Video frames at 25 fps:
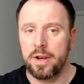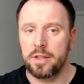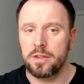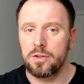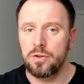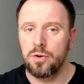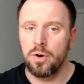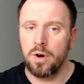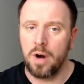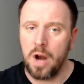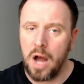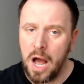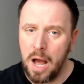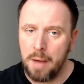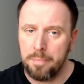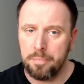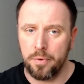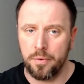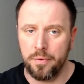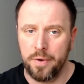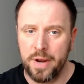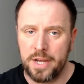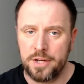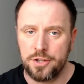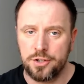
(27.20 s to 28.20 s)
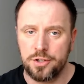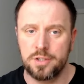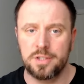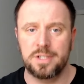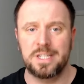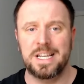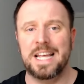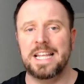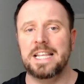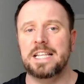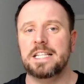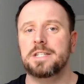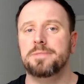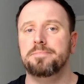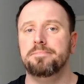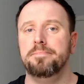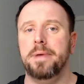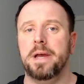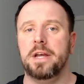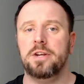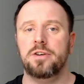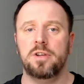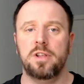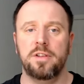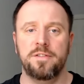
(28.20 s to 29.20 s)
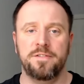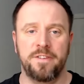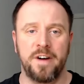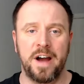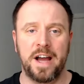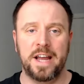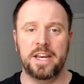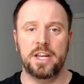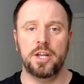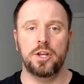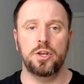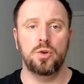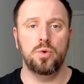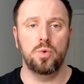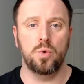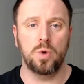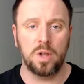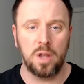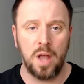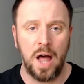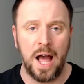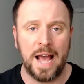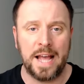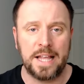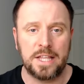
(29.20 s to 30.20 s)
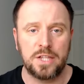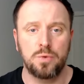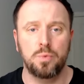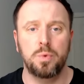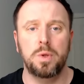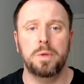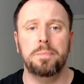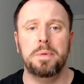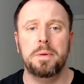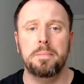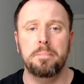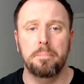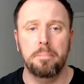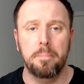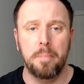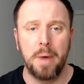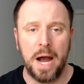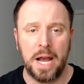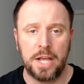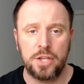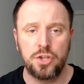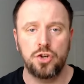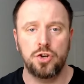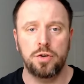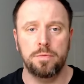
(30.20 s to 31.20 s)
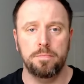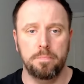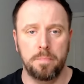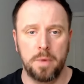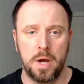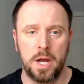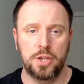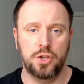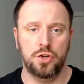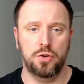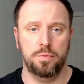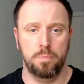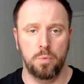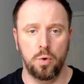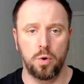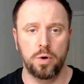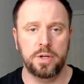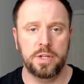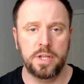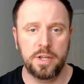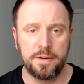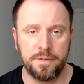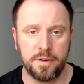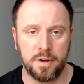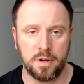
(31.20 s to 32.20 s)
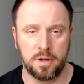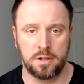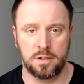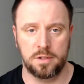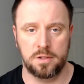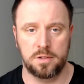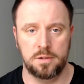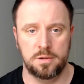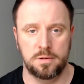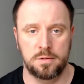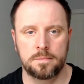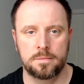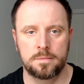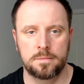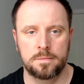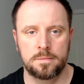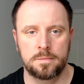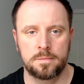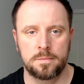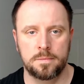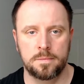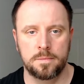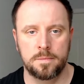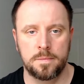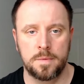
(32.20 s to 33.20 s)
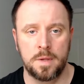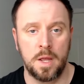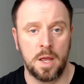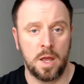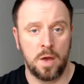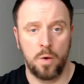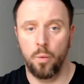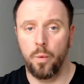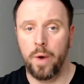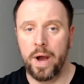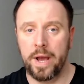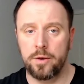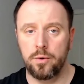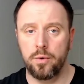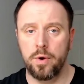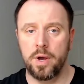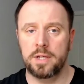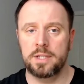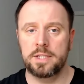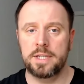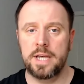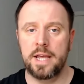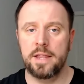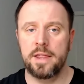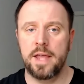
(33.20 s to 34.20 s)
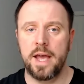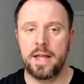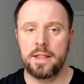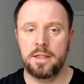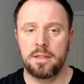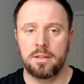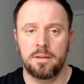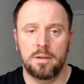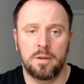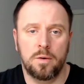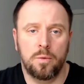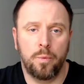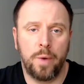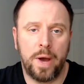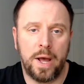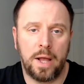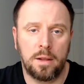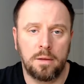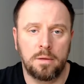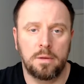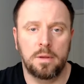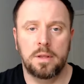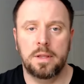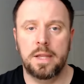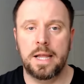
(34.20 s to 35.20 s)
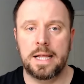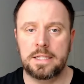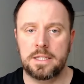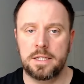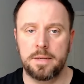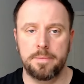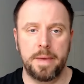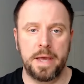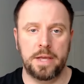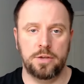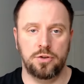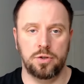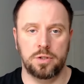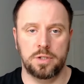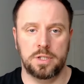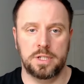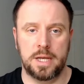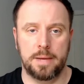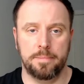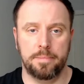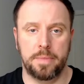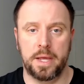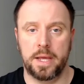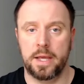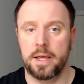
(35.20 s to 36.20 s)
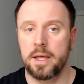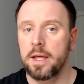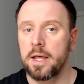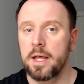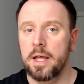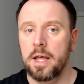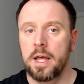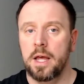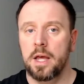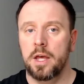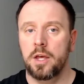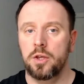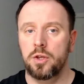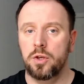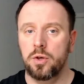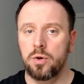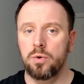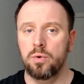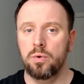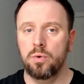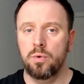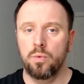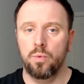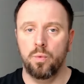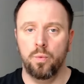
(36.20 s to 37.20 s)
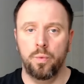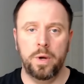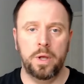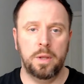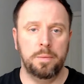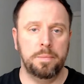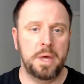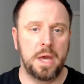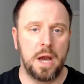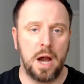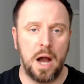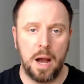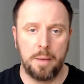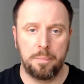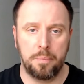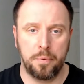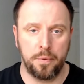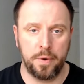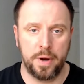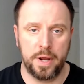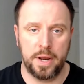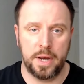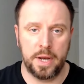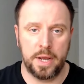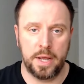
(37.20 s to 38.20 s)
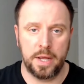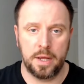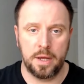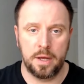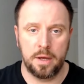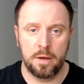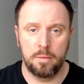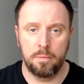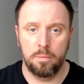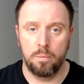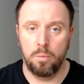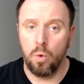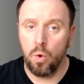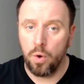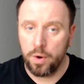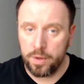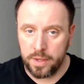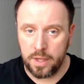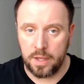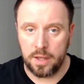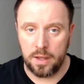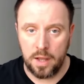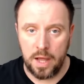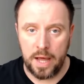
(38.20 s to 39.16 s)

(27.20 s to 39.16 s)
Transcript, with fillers: it, your operations and especially finding new clients will be much, much more difficult. Why do I say that? Well, let's imagine something. You will be operating more than